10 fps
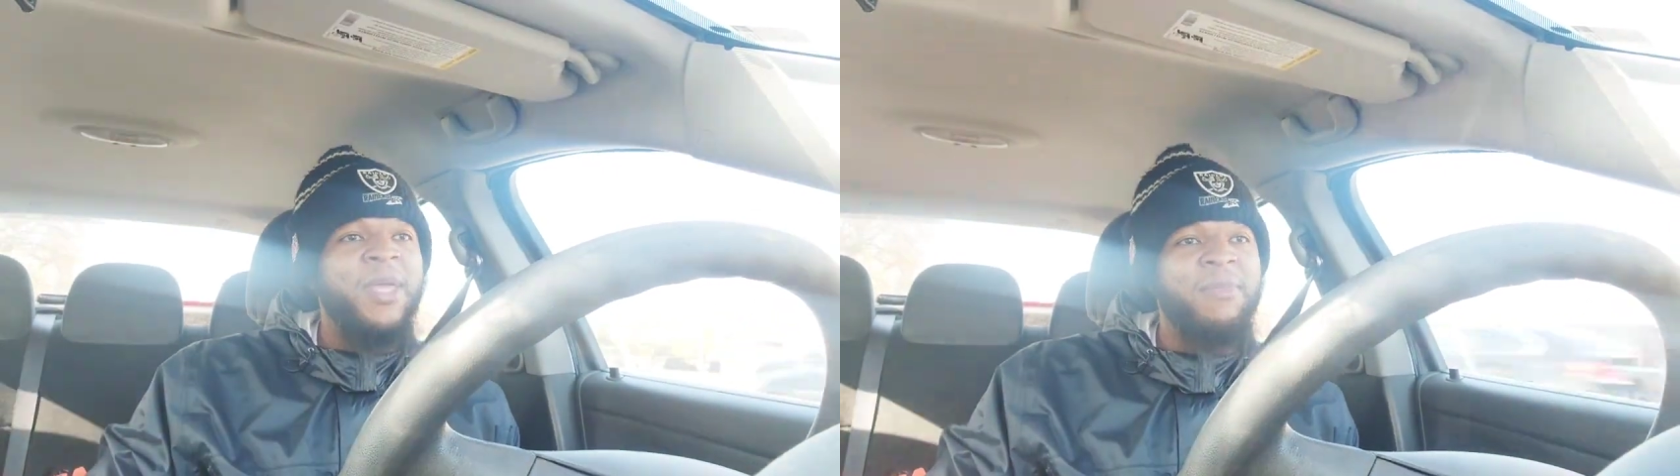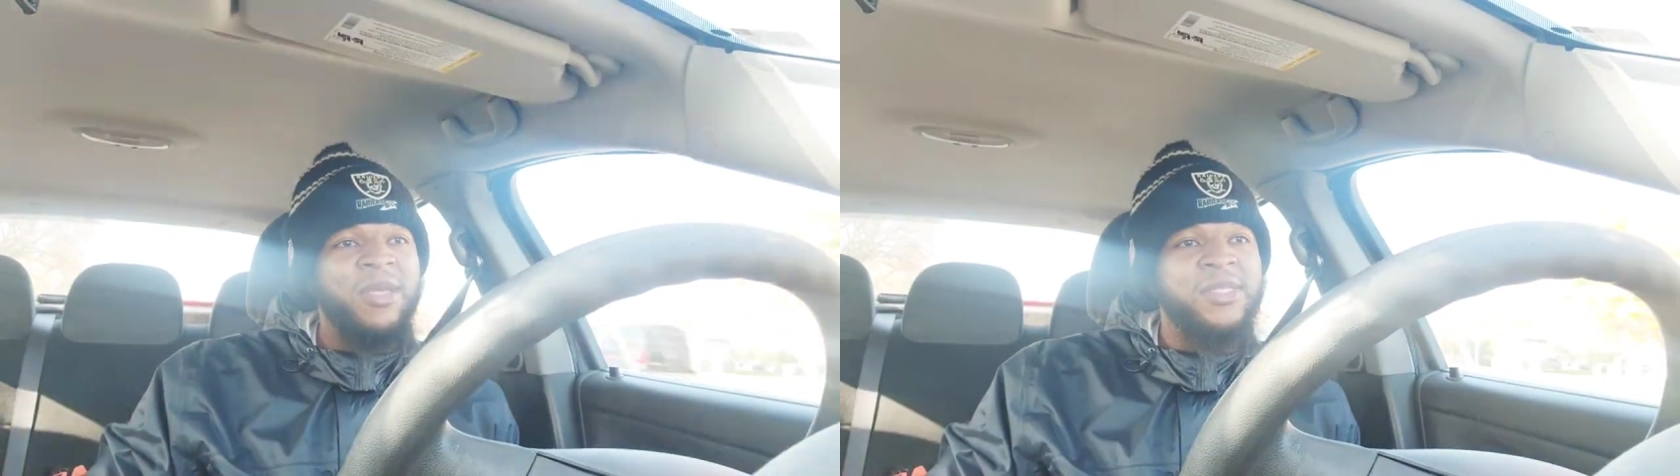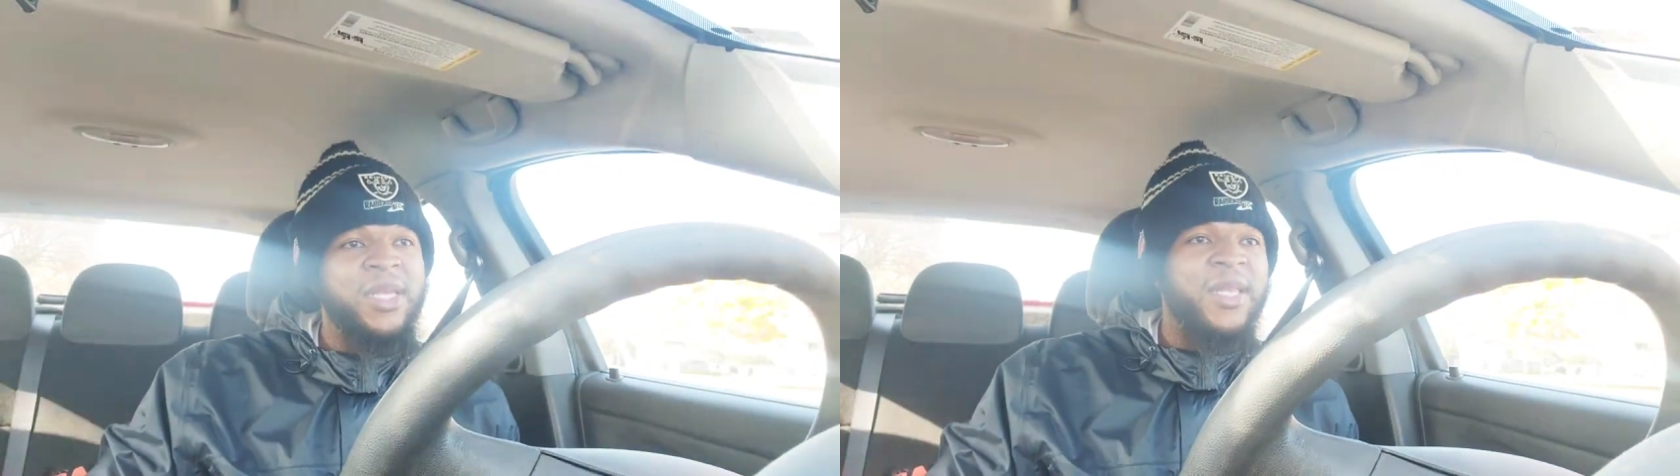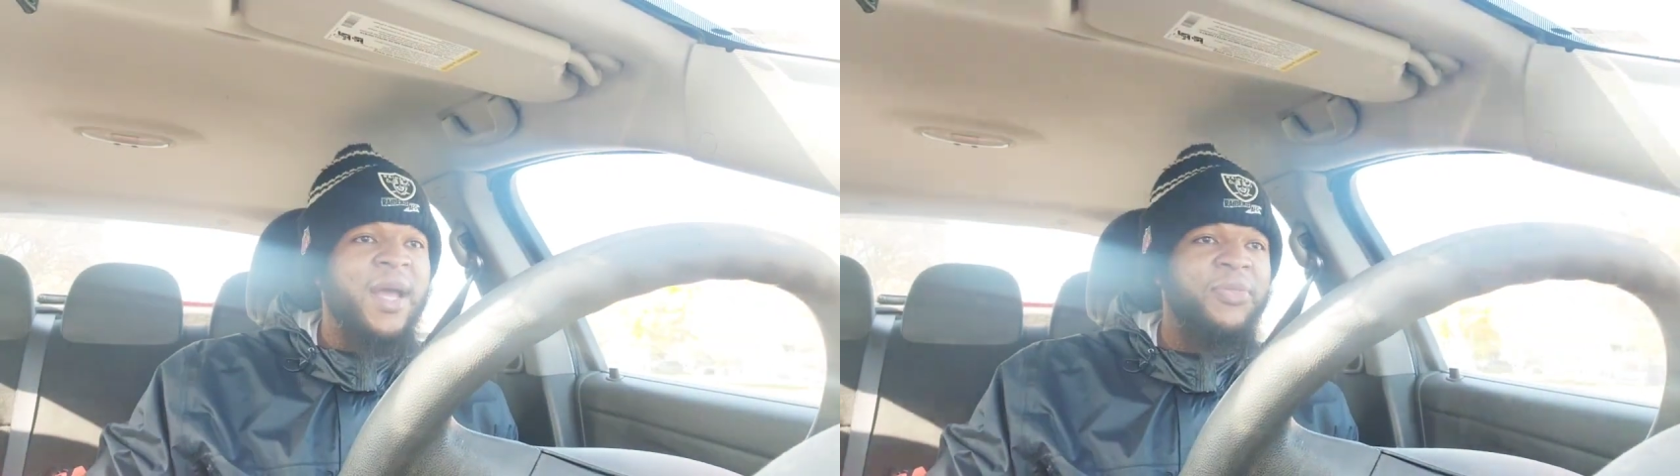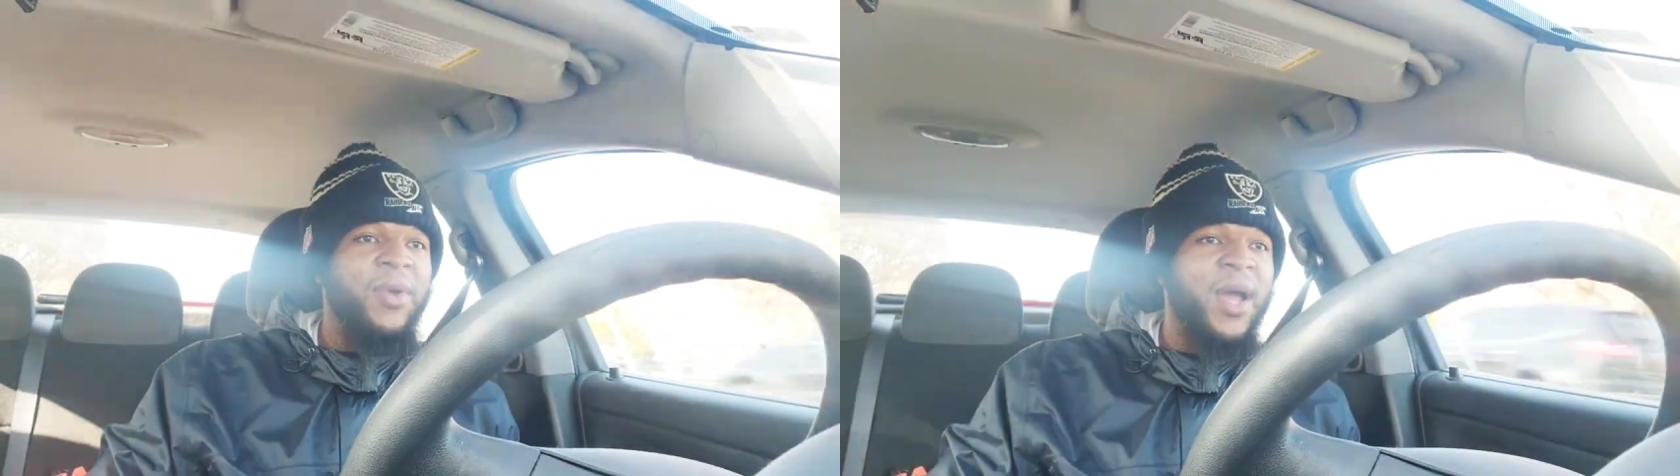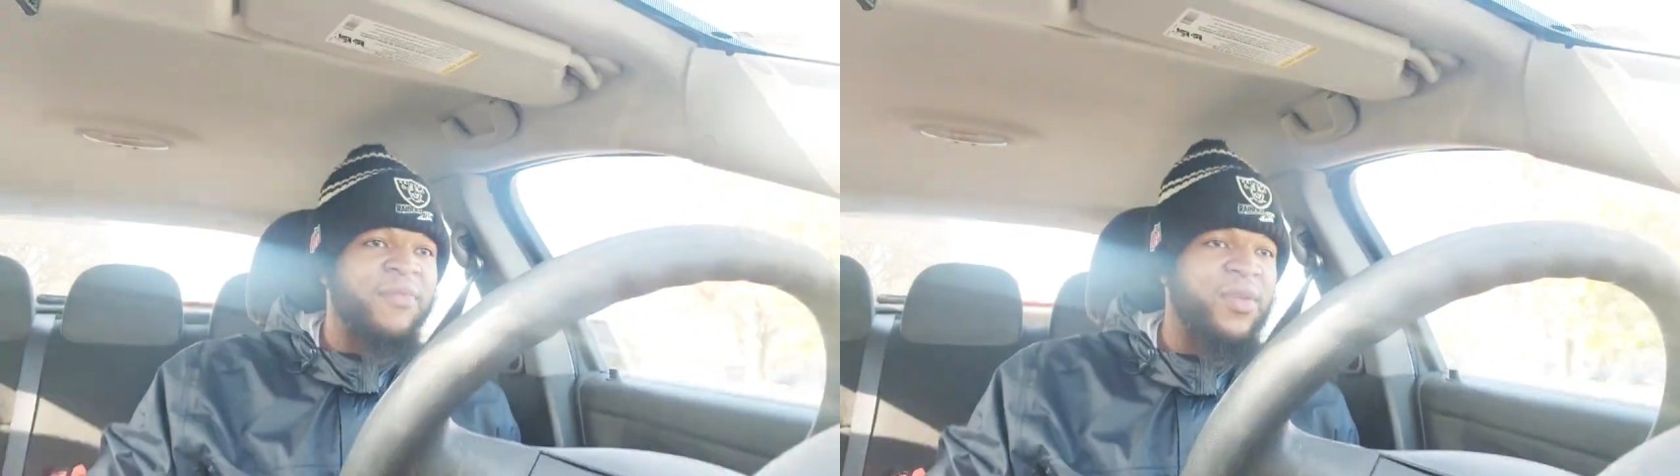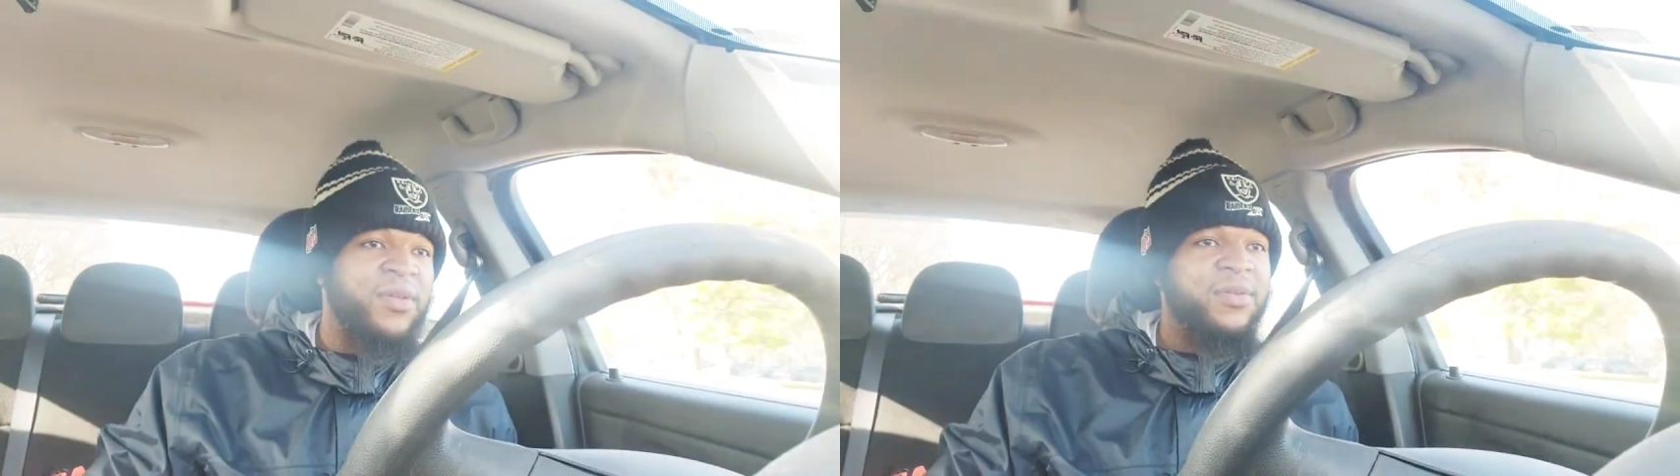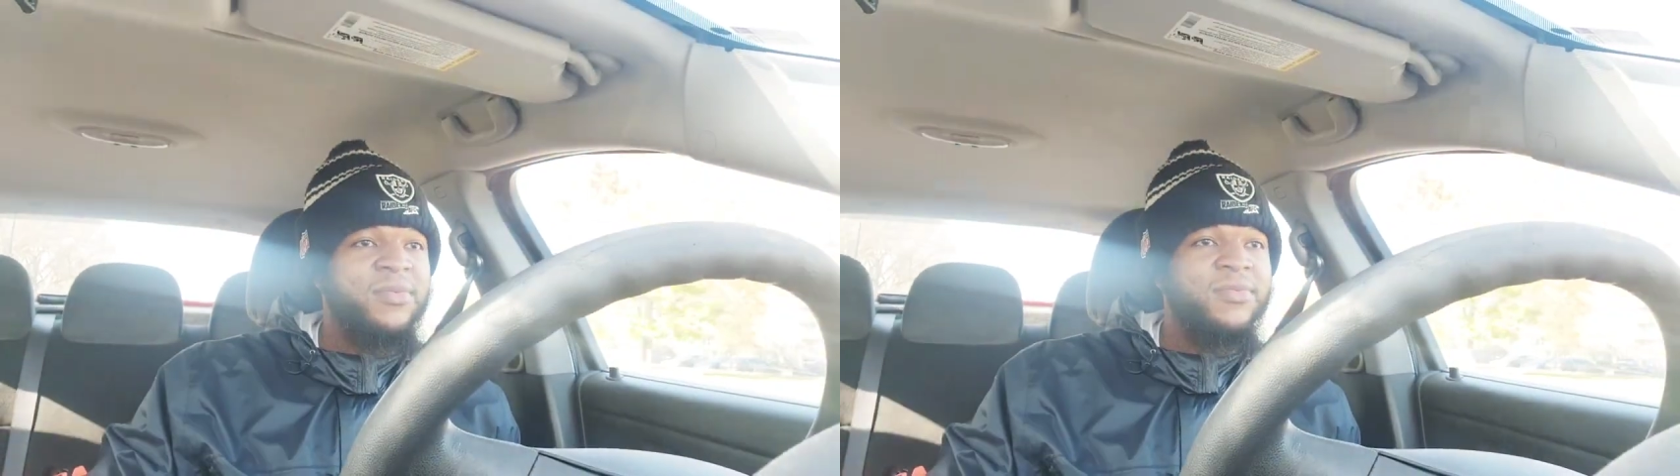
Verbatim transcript: PBC not thriving.